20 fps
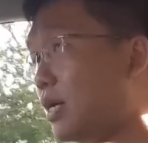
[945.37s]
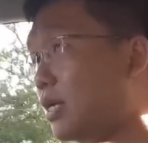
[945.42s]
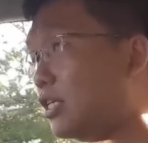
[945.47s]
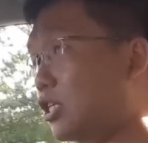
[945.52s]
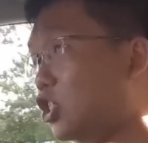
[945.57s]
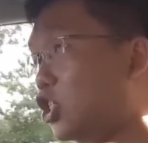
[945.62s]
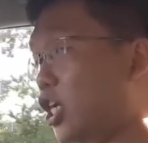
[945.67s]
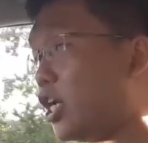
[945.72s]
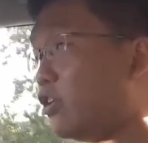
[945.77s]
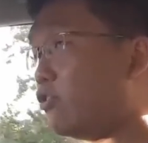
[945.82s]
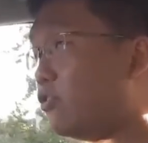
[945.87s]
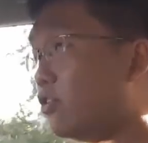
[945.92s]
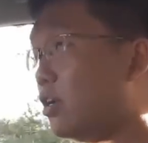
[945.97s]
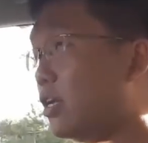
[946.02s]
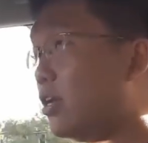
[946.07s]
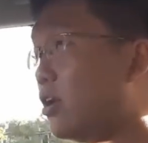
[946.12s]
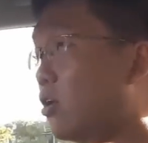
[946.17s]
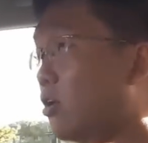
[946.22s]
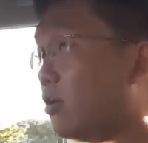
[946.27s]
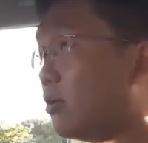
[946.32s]
but
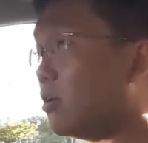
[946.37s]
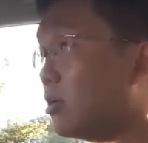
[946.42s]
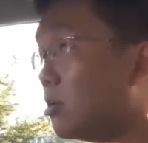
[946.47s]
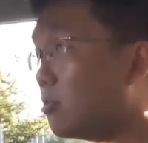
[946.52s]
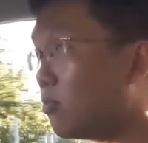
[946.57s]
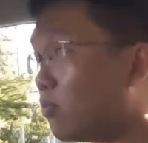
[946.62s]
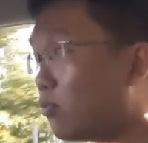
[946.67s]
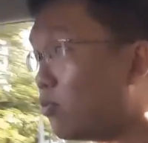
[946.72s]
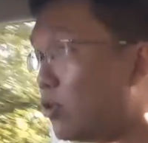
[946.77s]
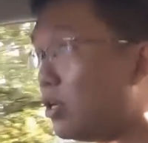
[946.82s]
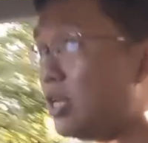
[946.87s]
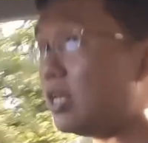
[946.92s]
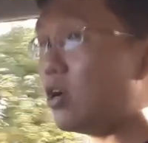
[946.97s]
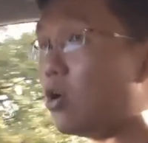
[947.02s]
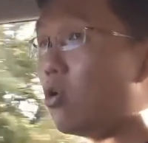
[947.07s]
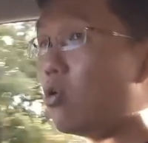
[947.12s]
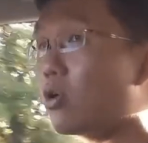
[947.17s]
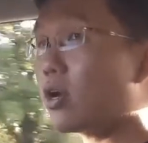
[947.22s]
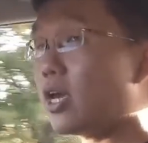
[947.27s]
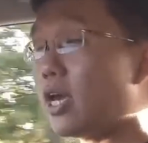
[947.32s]
generally
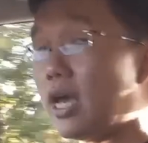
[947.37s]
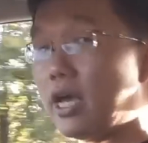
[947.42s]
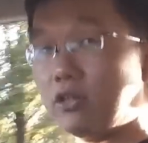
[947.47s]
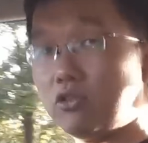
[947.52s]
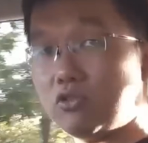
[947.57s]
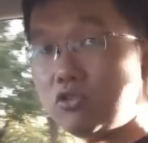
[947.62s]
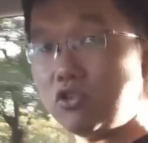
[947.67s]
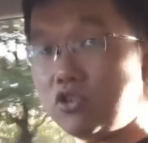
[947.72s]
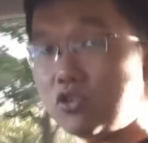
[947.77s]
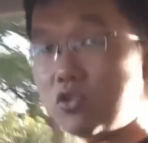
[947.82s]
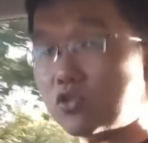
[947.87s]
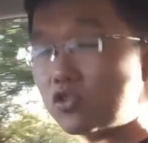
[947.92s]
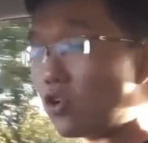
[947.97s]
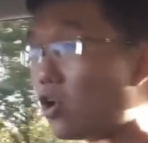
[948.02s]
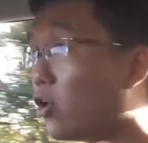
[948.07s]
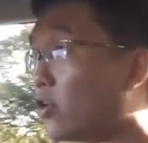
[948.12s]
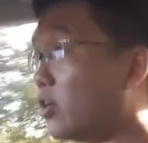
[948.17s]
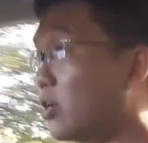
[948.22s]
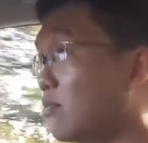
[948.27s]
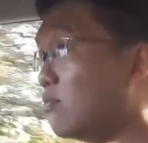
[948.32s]
pretty okay to use
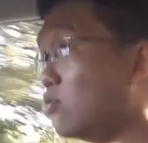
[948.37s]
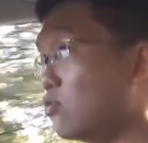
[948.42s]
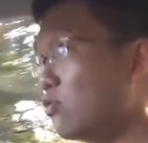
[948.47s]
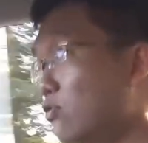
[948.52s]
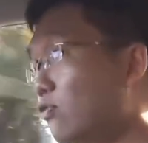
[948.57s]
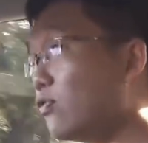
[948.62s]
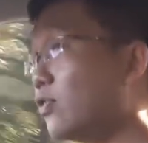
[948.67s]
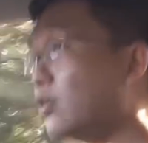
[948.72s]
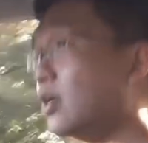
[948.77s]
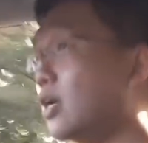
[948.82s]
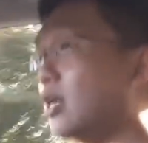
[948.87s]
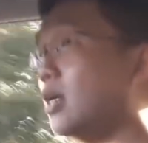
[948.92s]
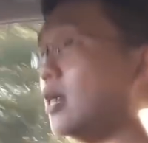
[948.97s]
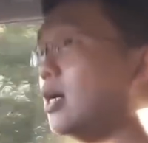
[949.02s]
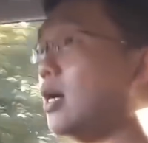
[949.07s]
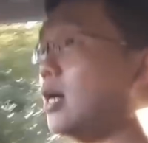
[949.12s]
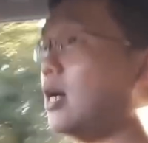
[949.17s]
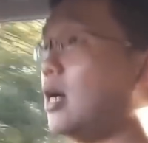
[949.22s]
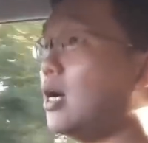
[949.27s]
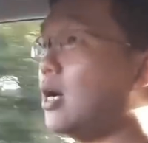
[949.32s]
on the move.
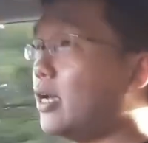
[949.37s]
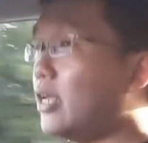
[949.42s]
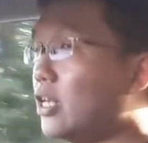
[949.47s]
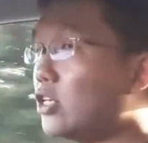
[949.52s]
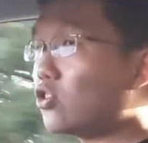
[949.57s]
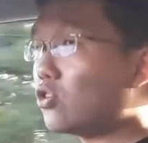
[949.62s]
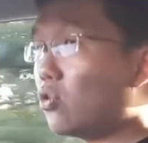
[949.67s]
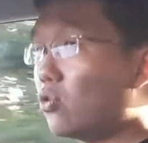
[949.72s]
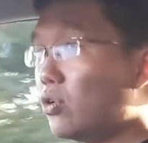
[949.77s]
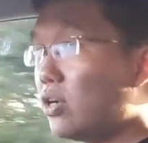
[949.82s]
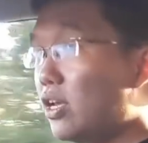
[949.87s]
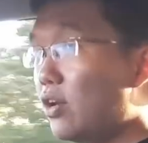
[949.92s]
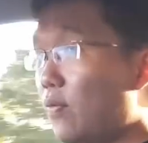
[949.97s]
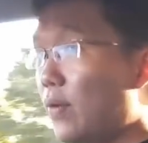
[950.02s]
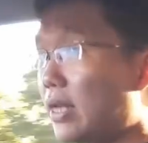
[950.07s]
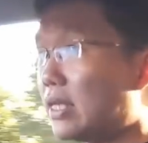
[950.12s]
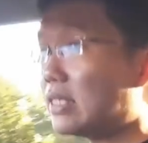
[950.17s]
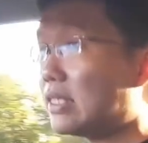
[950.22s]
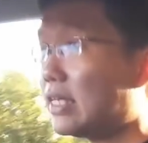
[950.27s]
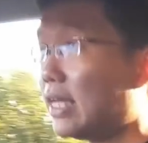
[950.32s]
It is only
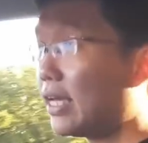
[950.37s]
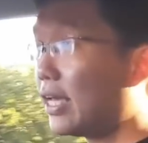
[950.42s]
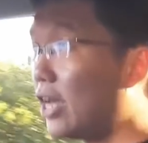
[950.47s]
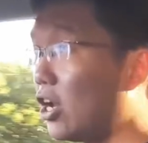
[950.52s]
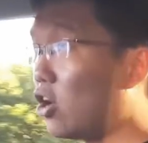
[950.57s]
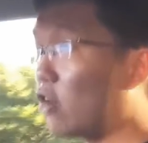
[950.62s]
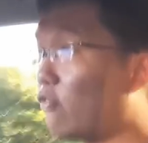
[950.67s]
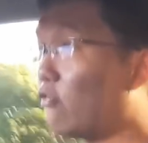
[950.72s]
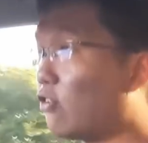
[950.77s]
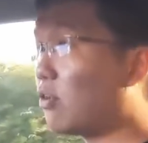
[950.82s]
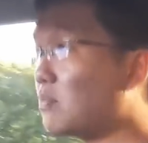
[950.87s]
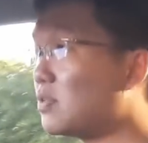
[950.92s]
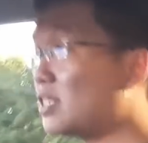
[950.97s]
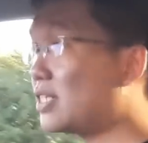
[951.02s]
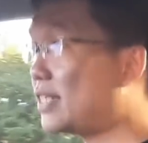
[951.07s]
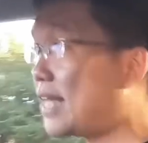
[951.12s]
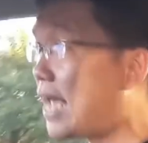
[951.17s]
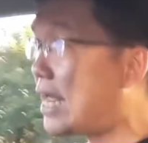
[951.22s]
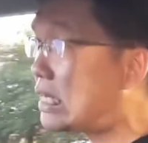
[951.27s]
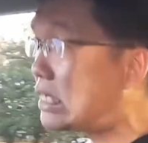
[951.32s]
when taking off from
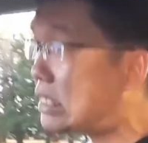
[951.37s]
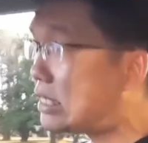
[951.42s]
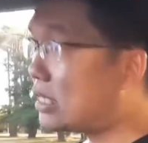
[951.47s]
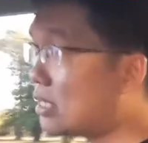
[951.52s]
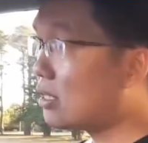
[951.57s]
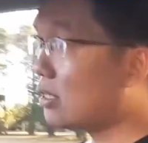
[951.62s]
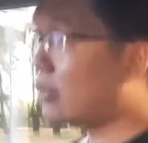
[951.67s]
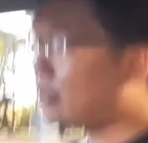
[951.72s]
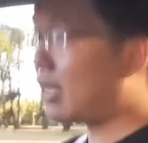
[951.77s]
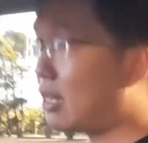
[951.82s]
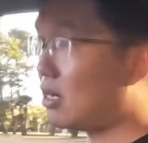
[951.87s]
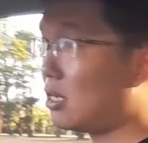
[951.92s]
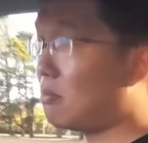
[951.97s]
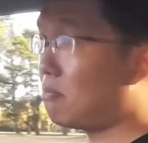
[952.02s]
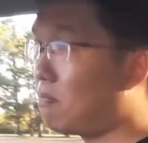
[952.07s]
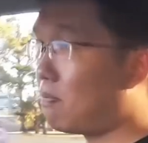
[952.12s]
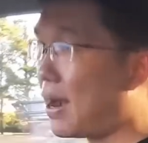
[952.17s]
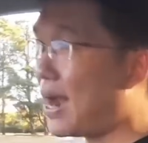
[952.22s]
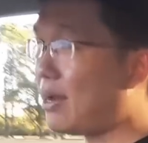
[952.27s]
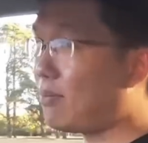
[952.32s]
standstill that
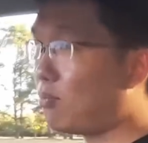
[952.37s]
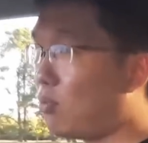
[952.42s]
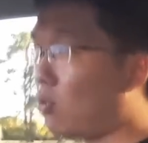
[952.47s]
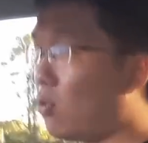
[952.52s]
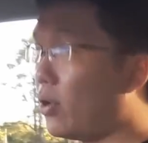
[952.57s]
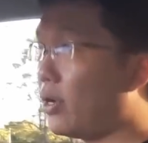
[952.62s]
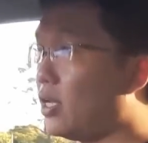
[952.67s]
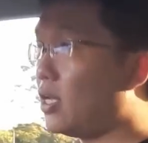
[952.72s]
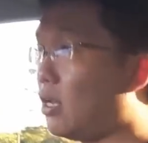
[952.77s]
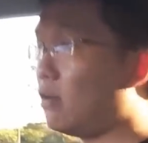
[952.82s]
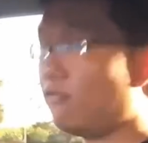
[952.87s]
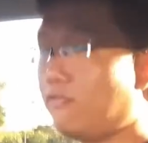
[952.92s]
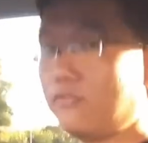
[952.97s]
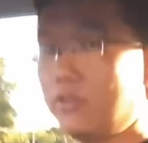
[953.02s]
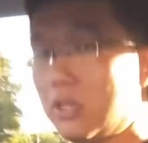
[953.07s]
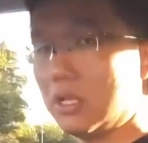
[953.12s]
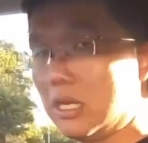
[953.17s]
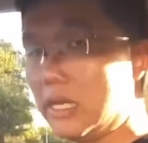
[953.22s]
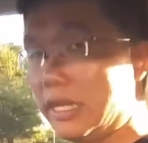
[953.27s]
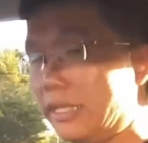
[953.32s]
the bite point can
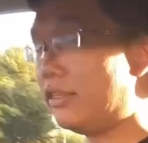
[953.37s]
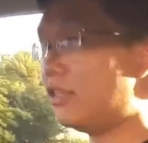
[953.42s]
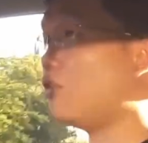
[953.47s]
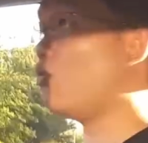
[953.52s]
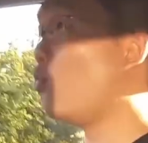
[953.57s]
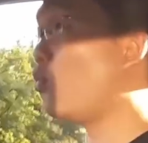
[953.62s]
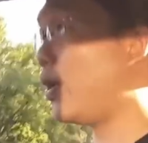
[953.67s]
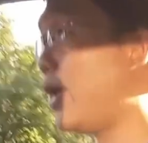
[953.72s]
feel a little